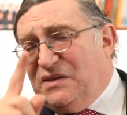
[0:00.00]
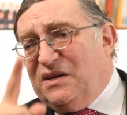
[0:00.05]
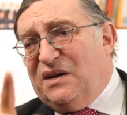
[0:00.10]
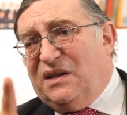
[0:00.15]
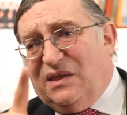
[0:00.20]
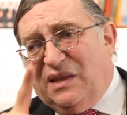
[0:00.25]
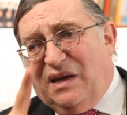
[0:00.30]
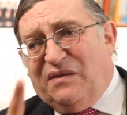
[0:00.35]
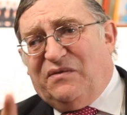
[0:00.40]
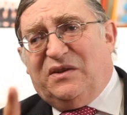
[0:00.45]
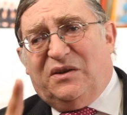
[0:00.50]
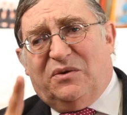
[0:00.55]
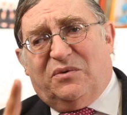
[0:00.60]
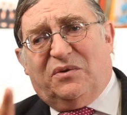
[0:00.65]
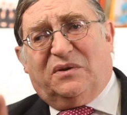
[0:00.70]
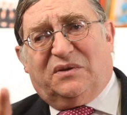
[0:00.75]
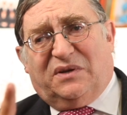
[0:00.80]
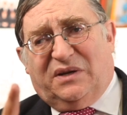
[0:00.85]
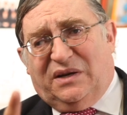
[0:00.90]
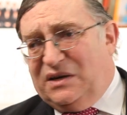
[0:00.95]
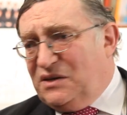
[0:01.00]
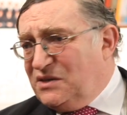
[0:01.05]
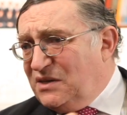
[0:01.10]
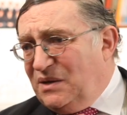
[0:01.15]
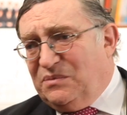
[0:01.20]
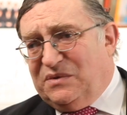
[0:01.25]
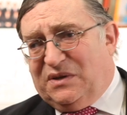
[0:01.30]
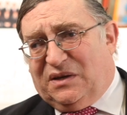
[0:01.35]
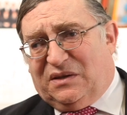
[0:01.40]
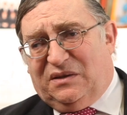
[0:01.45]
An 11-year-old kid,
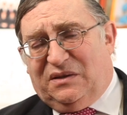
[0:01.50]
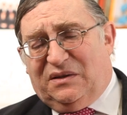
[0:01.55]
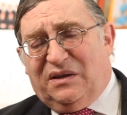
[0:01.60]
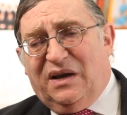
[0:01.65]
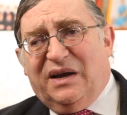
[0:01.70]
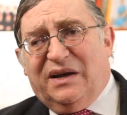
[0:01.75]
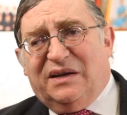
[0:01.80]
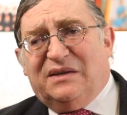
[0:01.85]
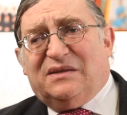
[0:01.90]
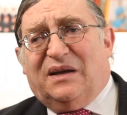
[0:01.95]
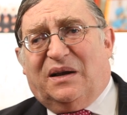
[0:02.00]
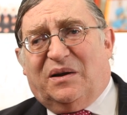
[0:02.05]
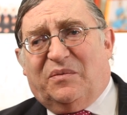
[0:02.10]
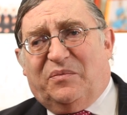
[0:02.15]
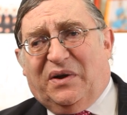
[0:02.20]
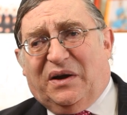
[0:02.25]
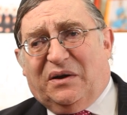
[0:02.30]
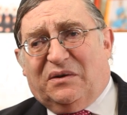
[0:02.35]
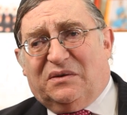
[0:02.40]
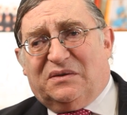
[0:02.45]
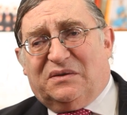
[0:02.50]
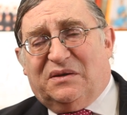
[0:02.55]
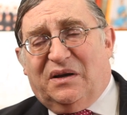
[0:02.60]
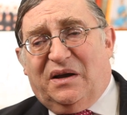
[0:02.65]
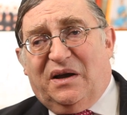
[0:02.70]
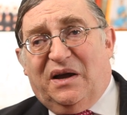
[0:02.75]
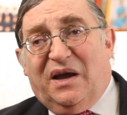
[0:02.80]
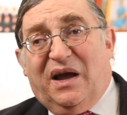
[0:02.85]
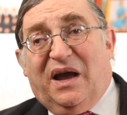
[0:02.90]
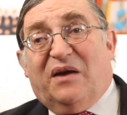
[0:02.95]
Hashem Tzachman, he's not embarrassed.
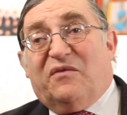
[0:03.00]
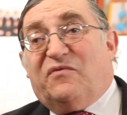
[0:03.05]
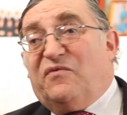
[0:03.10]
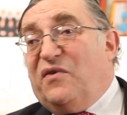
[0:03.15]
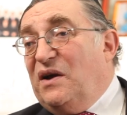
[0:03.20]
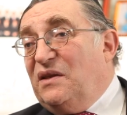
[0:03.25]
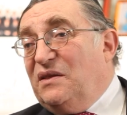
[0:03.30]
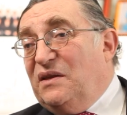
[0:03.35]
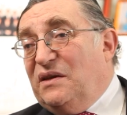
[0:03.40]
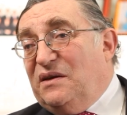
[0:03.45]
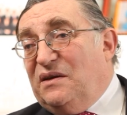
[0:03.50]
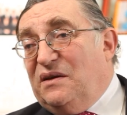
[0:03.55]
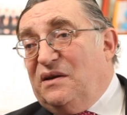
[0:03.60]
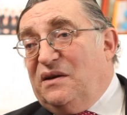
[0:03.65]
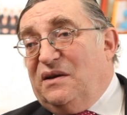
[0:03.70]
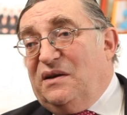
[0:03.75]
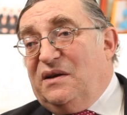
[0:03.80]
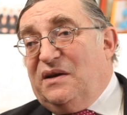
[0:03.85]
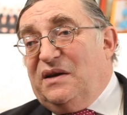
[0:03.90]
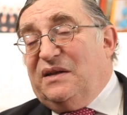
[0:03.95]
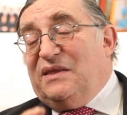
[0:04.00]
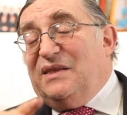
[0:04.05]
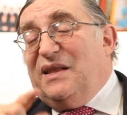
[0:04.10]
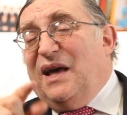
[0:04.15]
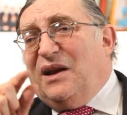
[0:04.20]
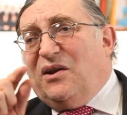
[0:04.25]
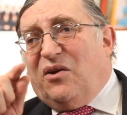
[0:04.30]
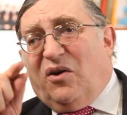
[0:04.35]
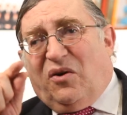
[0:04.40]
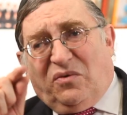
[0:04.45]
And finally,
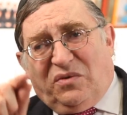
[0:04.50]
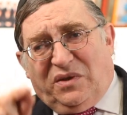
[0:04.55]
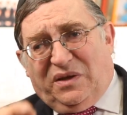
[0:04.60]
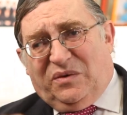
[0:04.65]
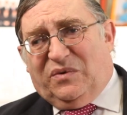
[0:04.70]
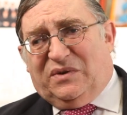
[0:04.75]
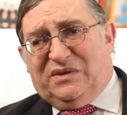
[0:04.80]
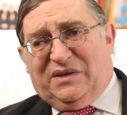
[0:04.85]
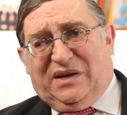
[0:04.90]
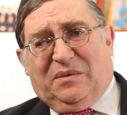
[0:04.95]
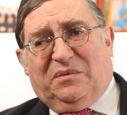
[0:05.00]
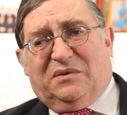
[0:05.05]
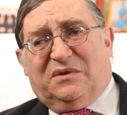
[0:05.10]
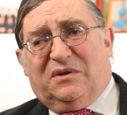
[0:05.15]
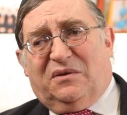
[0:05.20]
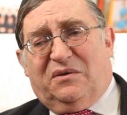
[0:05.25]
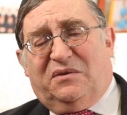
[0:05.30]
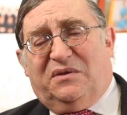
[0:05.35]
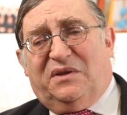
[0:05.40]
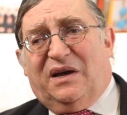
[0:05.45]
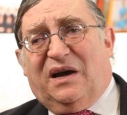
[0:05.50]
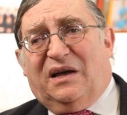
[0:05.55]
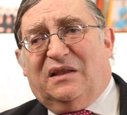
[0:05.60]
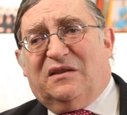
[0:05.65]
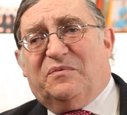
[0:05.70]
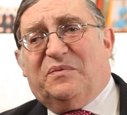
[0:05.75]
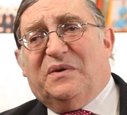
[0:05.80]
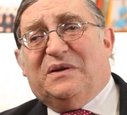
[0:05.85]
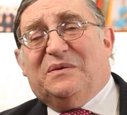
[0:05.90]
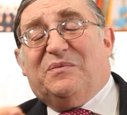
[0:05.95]
not only was he able to learn the
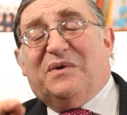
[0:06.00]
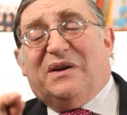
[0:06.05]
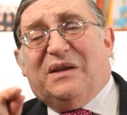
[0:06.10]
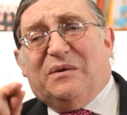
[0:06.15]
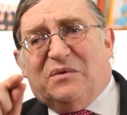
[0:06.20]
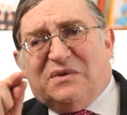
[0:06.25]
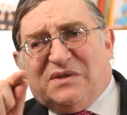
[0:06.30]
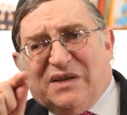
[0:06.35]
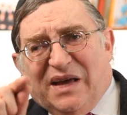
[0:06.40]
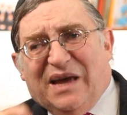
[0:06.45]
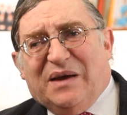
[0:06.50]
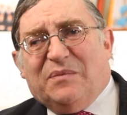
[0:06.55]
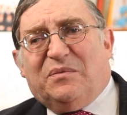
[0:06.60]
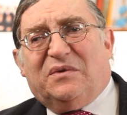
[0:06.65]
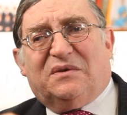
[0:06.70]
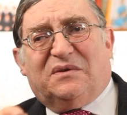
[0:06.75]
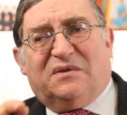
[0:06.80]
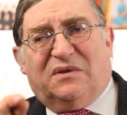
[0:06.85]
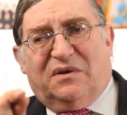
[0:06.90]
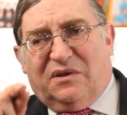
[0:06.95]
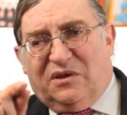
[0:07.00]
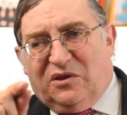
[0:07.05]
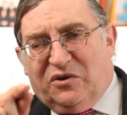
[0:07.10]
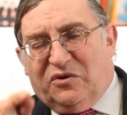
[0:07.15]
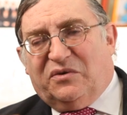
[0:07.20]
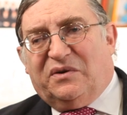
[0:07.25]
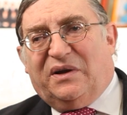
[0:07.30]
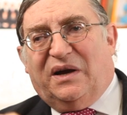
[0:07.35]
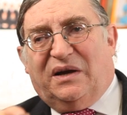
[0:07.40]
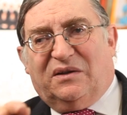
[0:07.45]
Aleph Beis, but he was able to
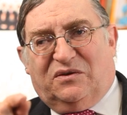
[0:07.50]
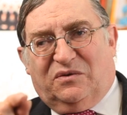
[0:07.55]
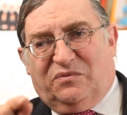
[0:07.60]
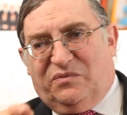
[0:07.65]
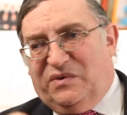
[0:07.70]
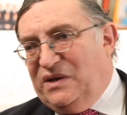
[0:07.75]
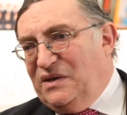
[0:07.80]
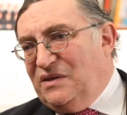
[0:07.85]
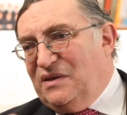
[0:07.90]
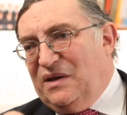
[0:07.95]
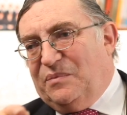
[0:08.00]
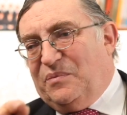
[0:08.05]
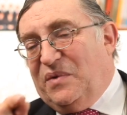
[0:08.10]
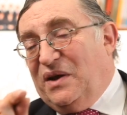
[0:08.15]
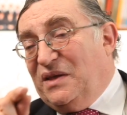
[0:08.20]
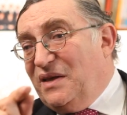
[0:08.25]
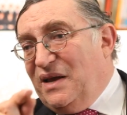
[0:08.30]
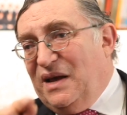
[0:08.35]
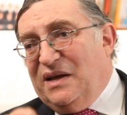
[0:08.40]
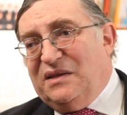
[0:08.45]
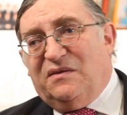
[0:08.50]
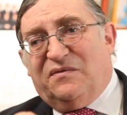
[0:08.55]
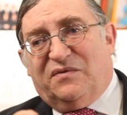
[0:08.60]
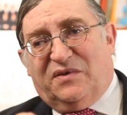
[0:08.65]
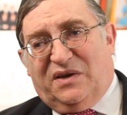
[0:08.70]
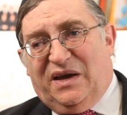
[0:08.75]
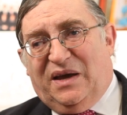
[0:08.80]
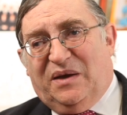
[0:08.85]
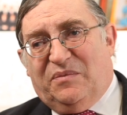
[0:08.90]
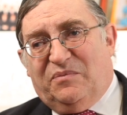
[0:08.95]
learn how to read. That by the end of
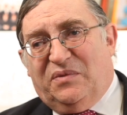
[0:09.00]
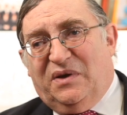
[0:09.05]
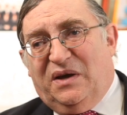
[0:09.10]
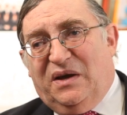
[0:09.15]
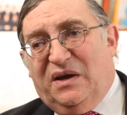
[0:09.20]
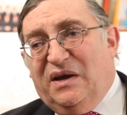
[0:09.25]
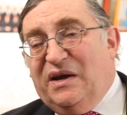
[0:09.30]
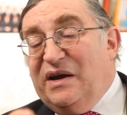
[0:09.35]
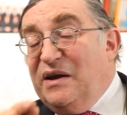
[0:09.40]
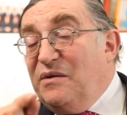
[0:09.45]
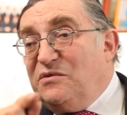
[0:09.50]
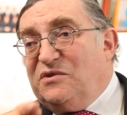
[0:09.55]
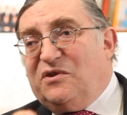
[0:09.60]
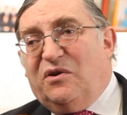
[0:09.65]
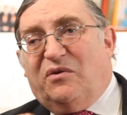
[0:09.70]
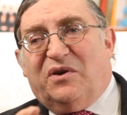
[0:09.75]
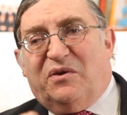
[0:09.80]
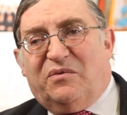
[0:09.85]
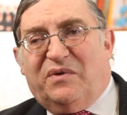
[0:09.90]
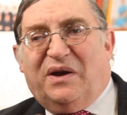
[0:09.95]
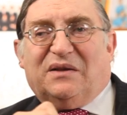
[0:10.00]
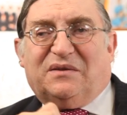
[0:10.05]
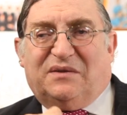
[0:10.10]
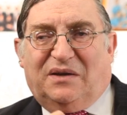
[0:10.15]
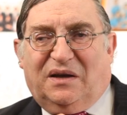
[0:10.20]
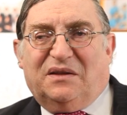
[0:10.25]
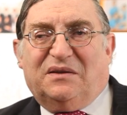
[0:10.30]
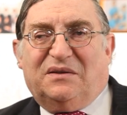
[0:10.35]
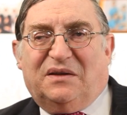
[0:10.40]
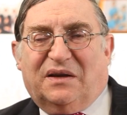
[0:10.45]
camp, he was going around
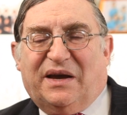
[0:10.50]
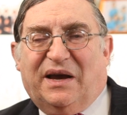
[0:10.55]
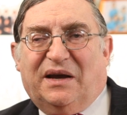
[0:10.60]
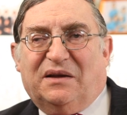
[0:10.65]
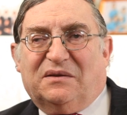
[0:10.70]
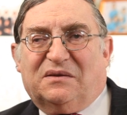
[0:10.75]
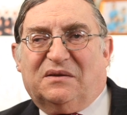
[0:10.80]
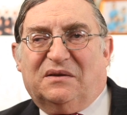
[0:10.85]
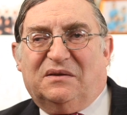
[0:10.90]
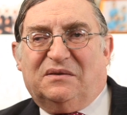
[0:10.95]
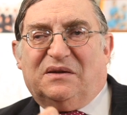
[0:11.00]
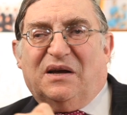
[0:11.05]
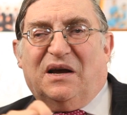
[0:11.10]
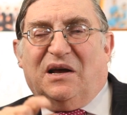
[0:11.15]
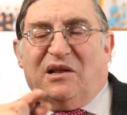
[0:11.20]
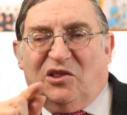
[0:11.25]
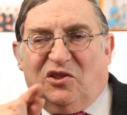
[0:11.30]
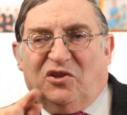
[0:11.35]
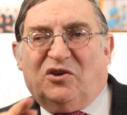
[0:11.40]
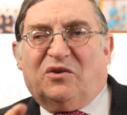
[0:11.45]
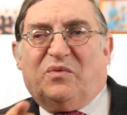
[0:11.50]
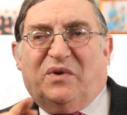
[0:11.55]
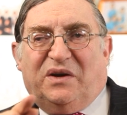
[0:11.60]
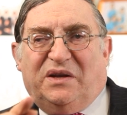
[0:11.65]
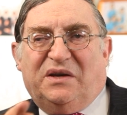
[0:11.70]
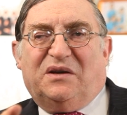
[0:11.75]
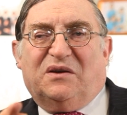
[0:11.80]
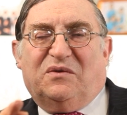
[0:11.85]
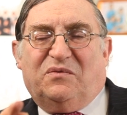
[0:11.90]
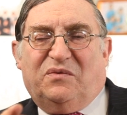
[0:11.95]
telling the counselors, look what
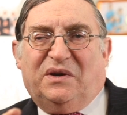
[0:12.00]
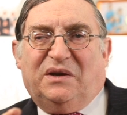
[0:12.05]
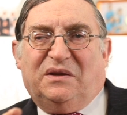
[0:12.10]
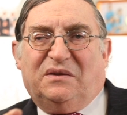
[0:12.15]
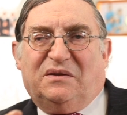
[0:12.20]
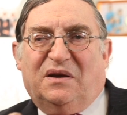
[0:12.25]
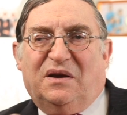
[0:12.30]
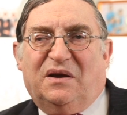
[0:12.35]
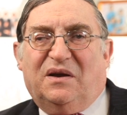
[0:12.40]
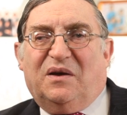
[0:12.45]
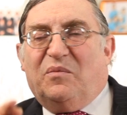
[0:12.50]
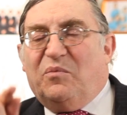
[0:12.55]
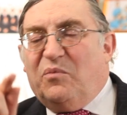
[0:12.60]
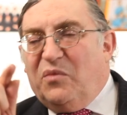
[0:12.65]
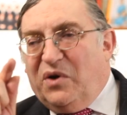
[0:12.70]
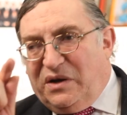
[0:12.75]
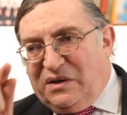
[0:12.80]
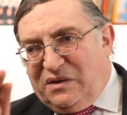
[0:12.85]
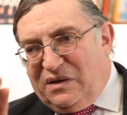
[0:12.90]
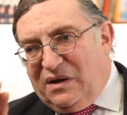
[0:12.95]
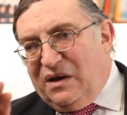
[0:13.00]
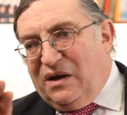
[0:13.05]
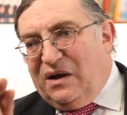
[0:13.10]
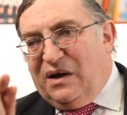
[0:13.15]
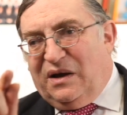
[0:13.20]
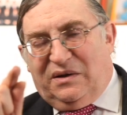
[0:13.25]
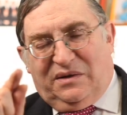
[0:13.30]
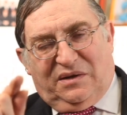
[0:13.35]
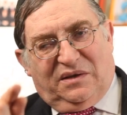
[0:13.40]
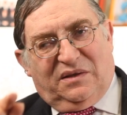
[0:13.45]
he can read. Moida
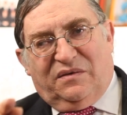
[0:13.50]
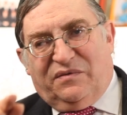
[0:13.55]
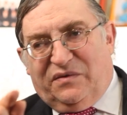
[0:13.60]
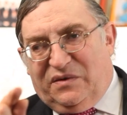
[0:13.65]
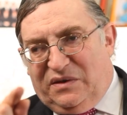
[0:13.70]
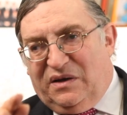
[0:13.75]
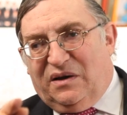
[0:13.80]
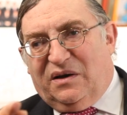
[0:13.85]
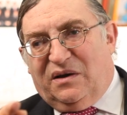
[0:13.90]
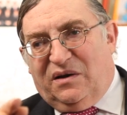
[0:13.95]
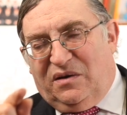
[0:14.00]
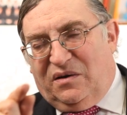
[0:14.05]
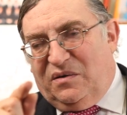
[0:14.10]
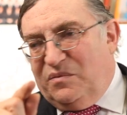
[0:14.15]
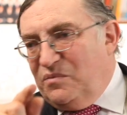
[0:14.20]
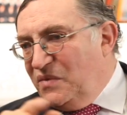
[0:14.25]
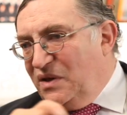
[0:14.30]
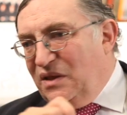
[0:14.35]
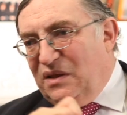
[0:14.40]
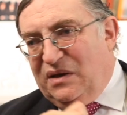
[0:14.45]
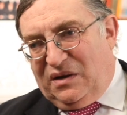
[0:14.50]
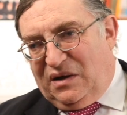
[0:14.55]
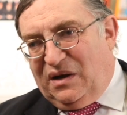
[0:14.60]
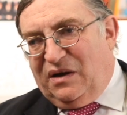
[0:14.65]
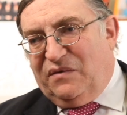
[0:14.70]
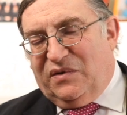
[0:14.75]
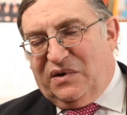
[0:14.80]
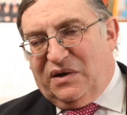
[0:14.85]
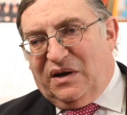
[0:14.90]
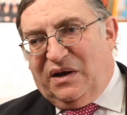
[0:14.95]
ani lefanecha, melech chai
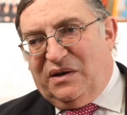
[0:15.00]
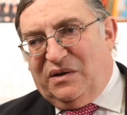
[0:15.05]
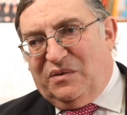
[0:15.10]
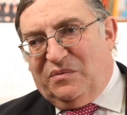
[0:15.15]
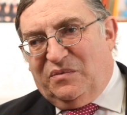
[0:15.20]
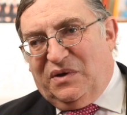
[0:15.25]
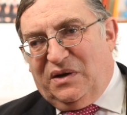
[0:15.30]
v'kayim.